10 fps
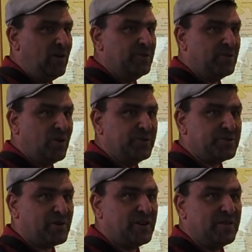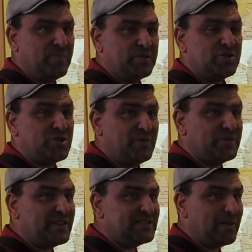on contrary, the position was
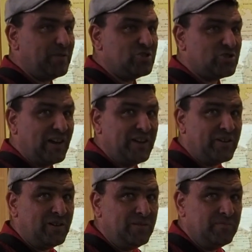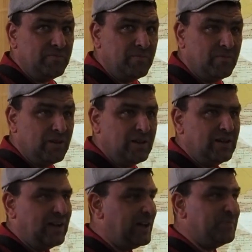established later,
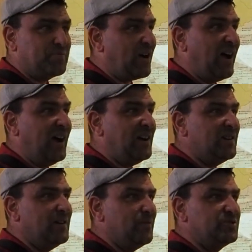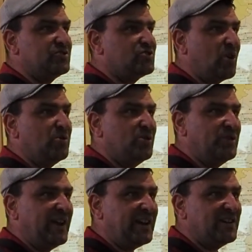and Prague was so
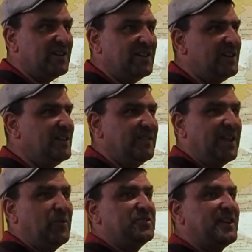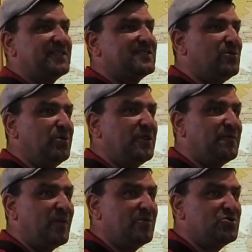unique that it was excluded
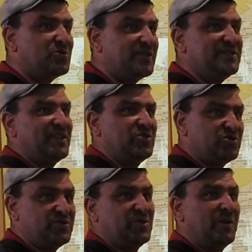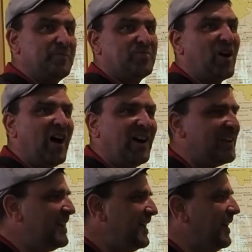from the jurisdiction. So in Prague,
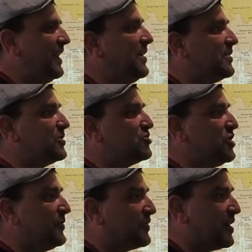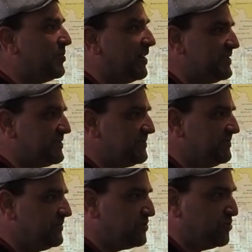they were chief rabbis,
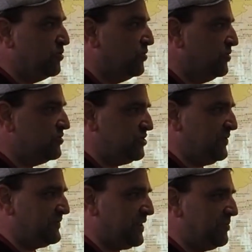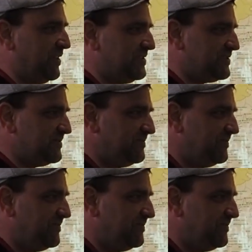2 chief rabbis.